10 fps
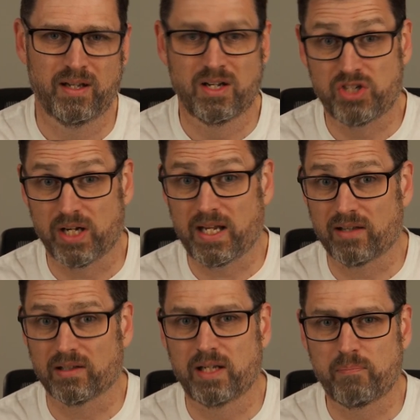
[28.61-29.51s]
Check out
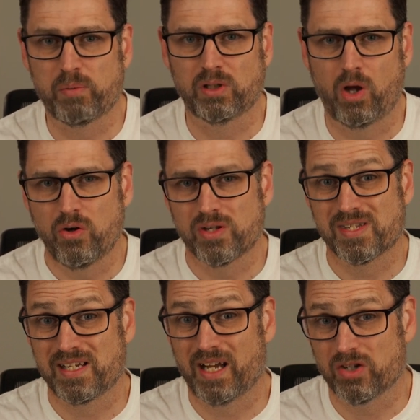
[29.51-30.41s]
the link below to
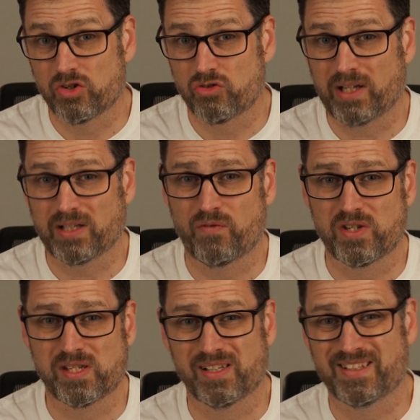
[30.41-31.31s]
see our instructor
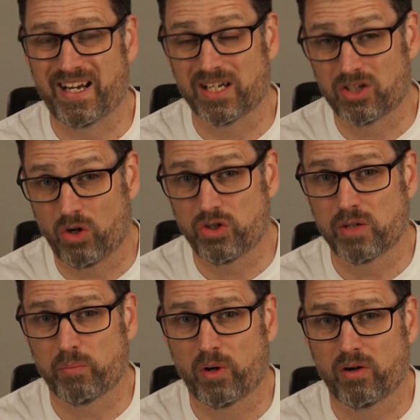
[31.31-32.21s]
facilitated coaching
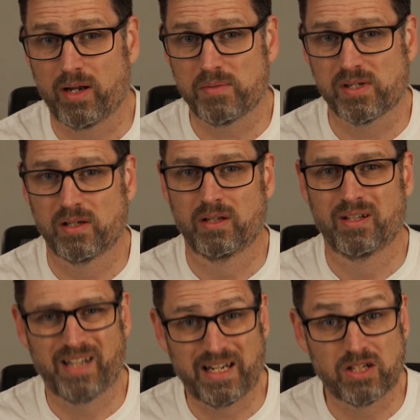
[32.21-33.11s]
programs
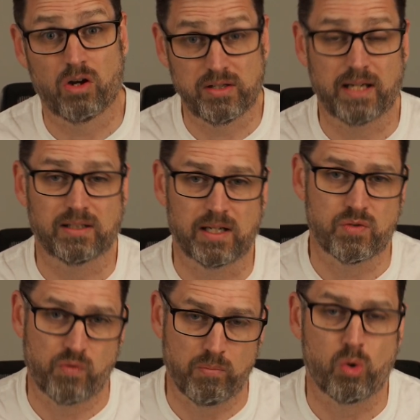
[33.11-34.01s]
and contact us
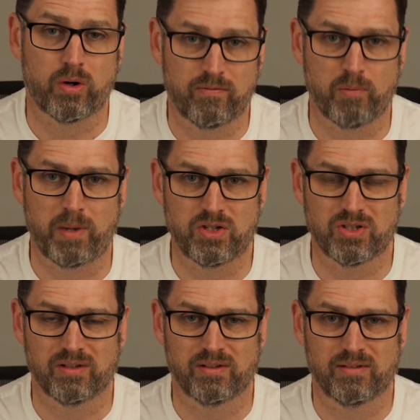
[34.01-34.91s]
for more information.